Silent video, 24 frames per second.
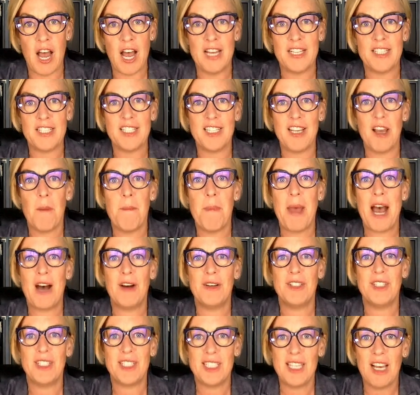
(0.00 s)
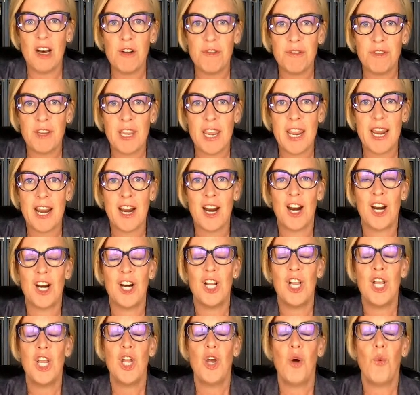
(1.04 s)
us about self
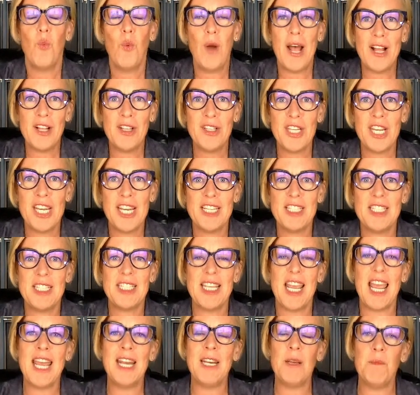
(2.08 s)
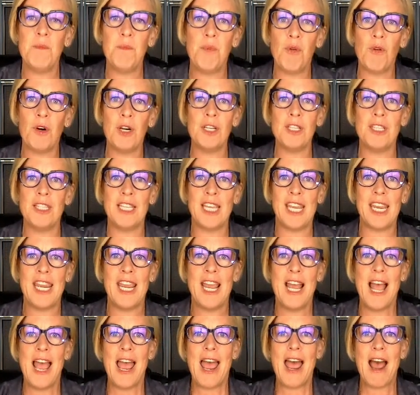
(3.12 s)
care, wellness, and
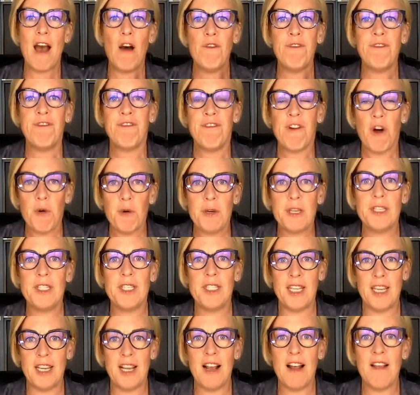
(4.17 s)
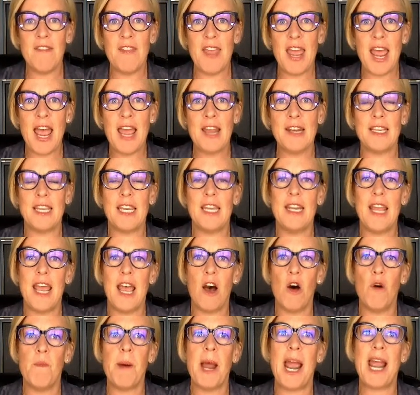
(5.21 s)
importantly, how focusing on that can
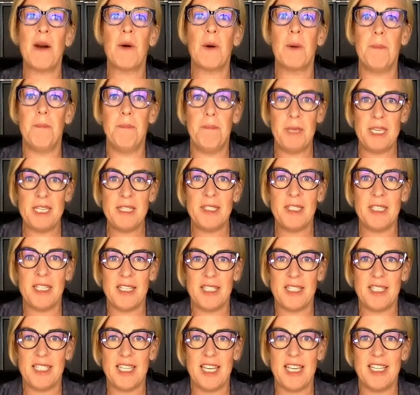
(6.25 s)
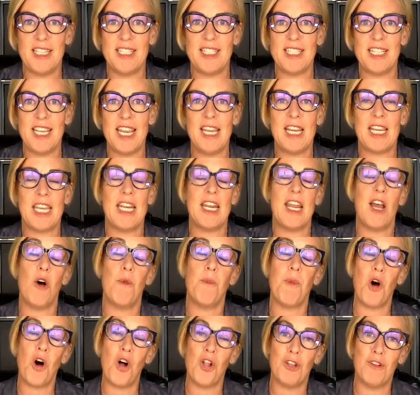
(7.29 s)
help our businesses. It can
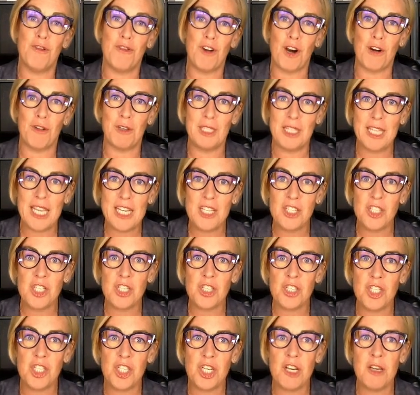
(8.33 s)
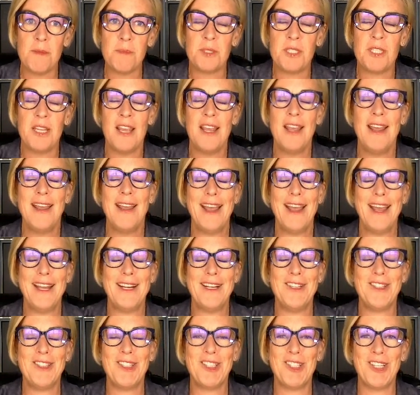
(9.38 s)
help all of our relationships,
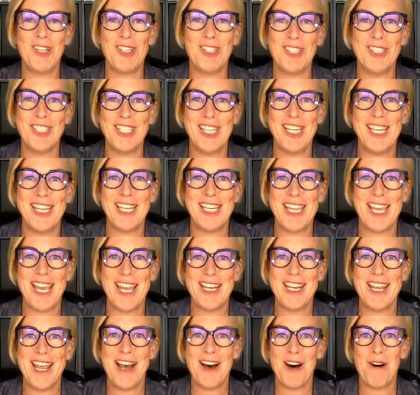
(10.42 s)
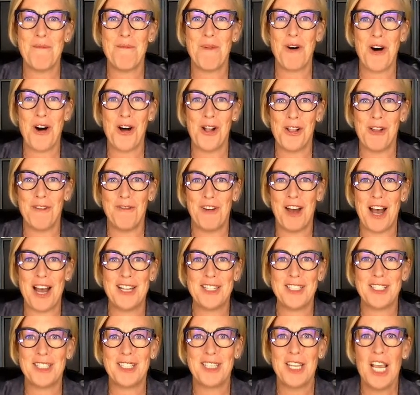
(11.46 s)
and it certainly can help all of
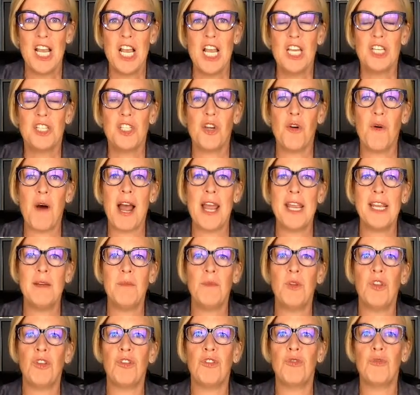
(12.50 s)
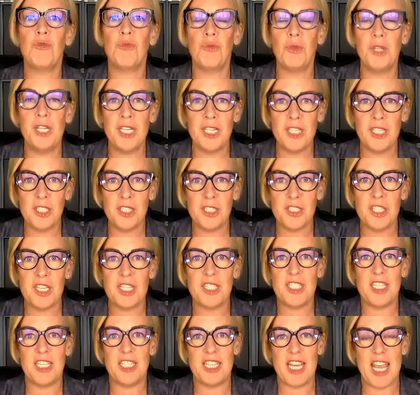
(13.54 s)
us. So I am thrilled
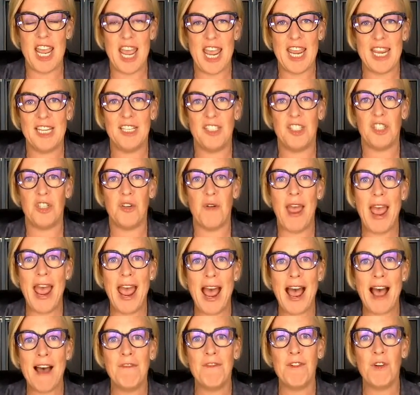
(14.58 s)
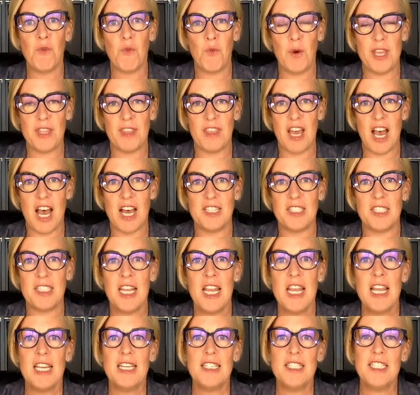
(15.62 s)
today to have with us
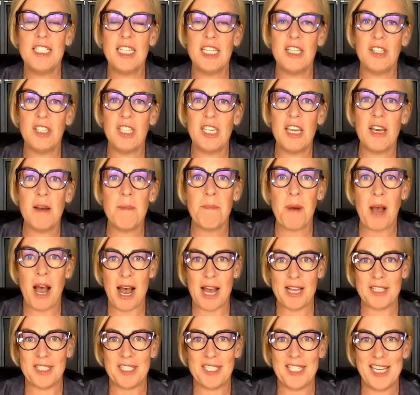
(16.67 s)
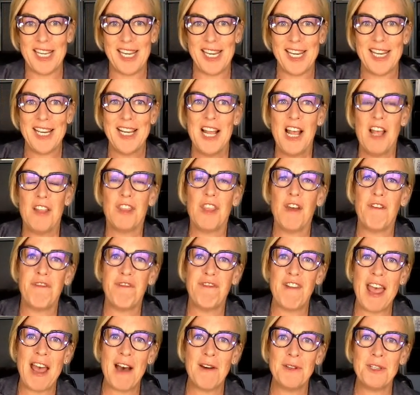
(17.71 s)
Delia Passi, the
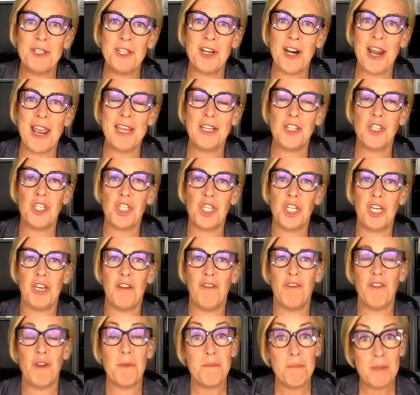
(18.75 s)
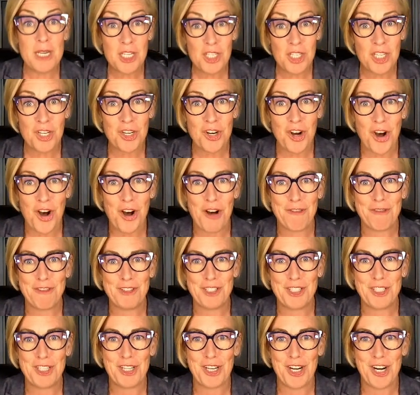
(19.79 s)
founder and chief mission
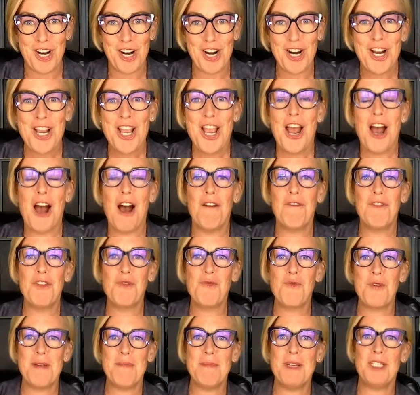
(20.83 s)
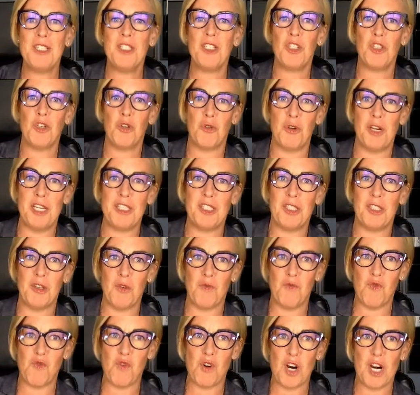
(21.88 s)
officer of the Women's Choice
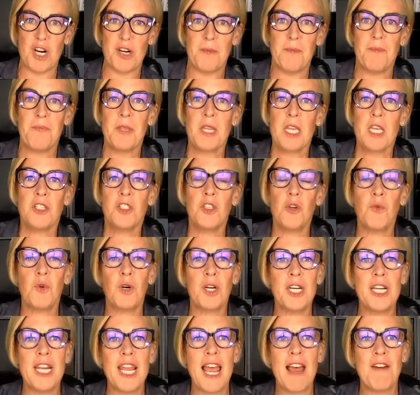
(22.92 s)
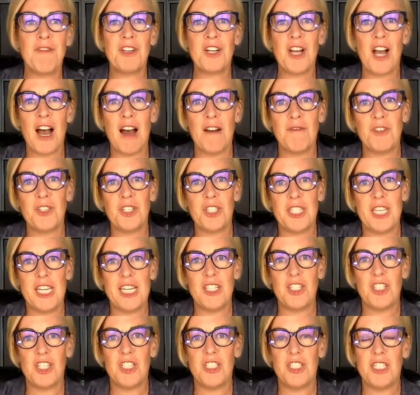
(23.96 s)
Award. So, we're going to have a
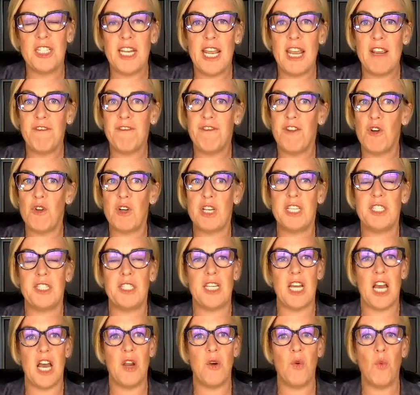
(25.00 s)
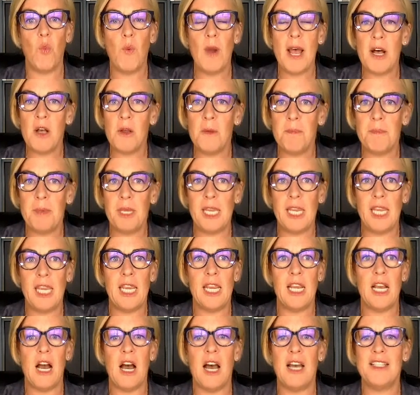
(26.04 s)
conversation today focused on well
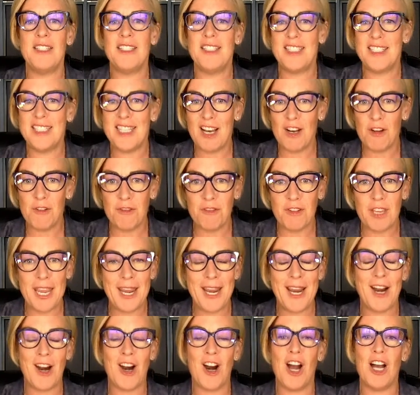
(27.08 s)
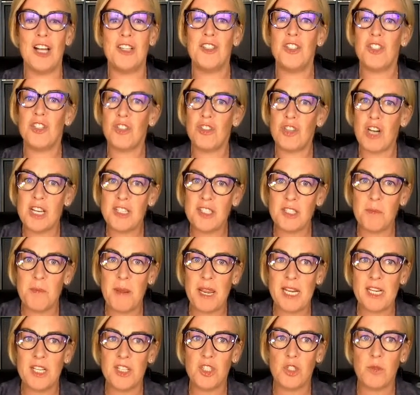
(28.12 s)
being, on self care, on stress
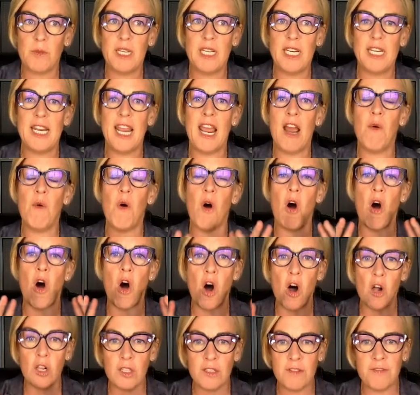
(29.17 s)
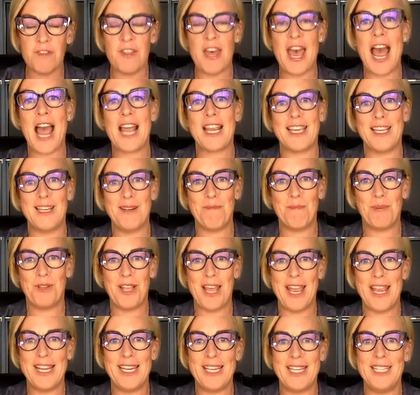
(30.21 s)
management, and how all of that can
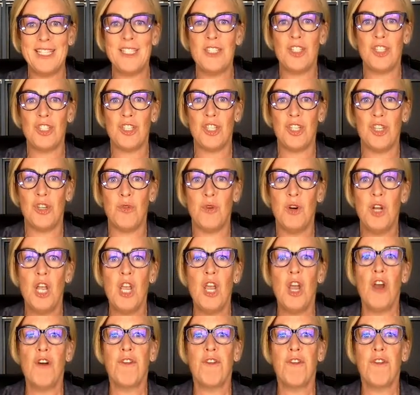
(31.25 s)
play into